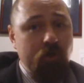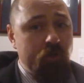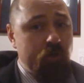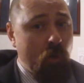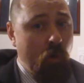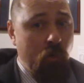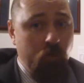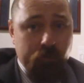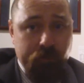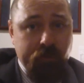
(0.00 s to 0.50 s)

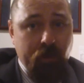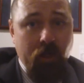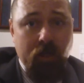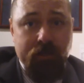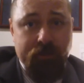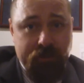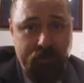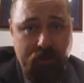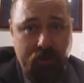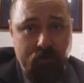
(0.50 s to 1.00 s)
Don't
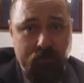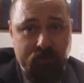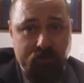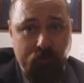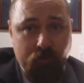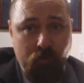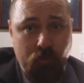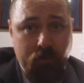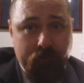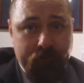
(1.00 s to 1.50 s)
dodge child
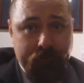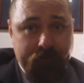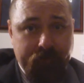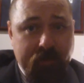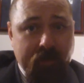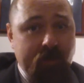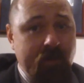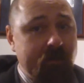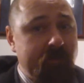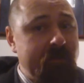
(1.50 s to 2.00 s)
support.
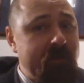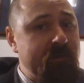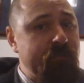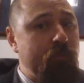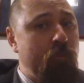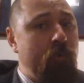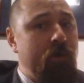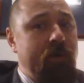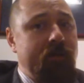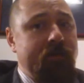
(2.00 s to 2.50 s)
And at this
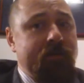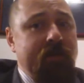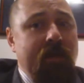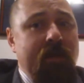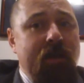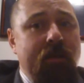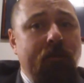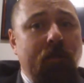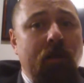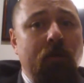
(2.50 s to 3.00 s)
point in
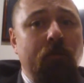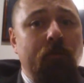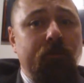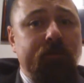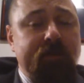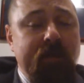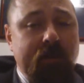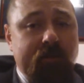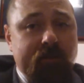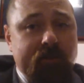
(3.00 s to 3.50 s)
time, I will
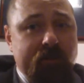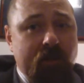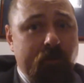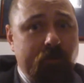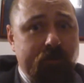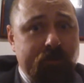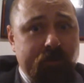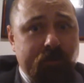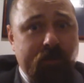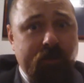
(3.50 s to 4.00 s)
take this
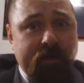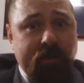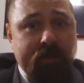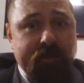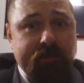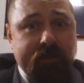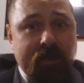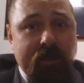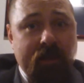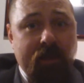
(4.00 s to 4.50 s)
opportunity to
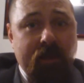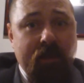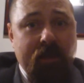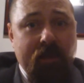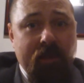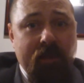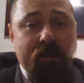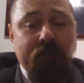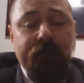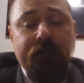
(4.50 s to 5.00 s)
say,
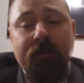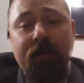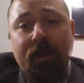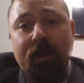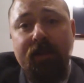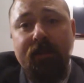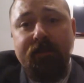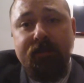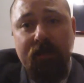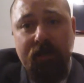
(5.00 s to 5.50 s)
if at
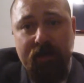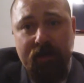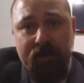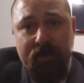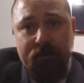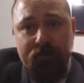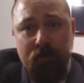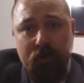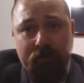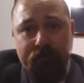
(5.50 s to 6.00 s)
any
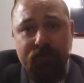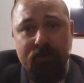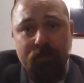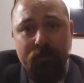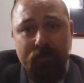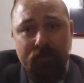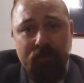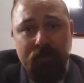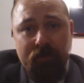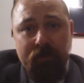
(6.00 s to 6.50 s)
time you have the
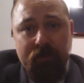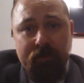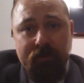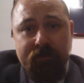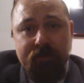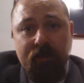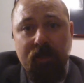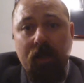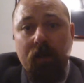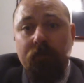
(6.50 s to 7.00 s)
ability
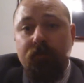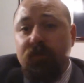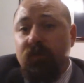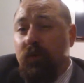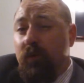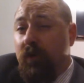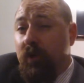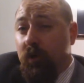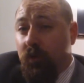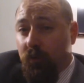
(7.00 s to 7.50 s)
to come
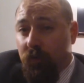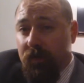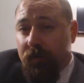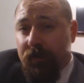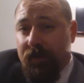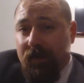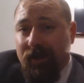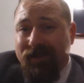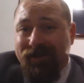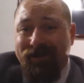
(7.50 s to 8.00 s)
to an
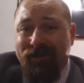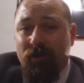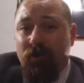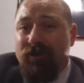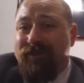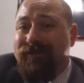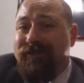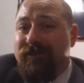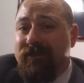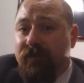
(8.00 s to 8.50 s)
agreement and enter
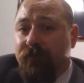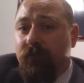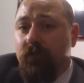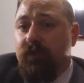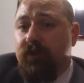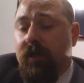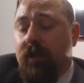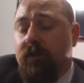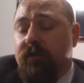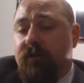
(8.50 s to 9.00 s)
a civil
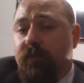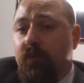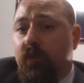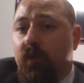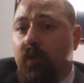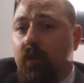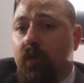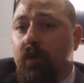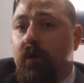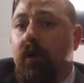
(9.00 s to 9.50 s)
child
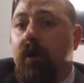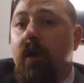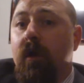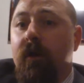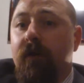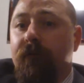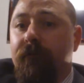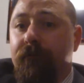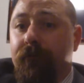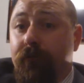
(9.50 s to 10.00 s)
support order
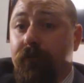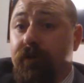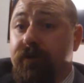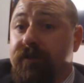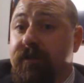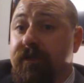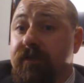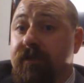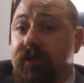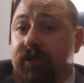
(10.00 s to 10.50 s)

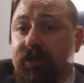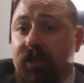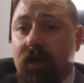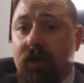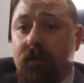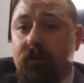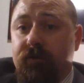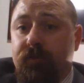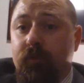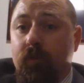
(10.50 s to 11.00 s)
versus a
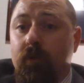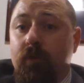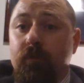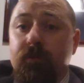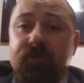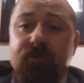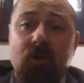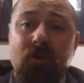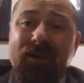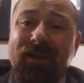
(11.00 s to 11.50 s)
child support,
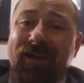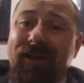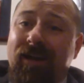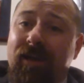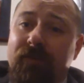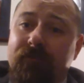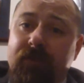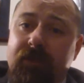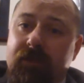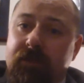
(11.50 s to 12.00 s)
what's called
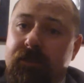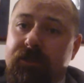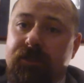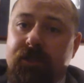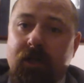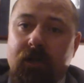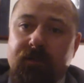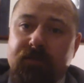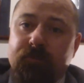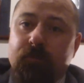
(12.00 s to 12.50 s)
an IVD
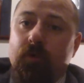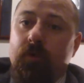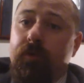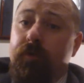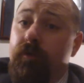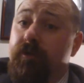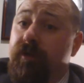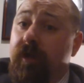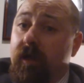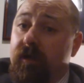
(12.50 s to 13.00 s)
child support
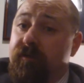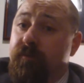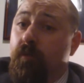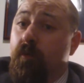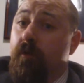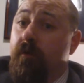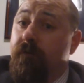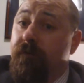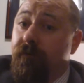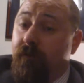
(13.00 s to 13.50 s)
through child
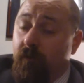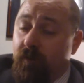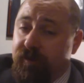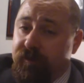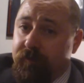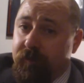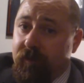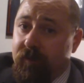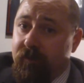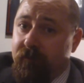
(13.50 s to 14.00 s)
support
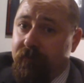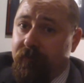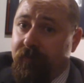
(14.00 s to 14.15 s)
enforcement,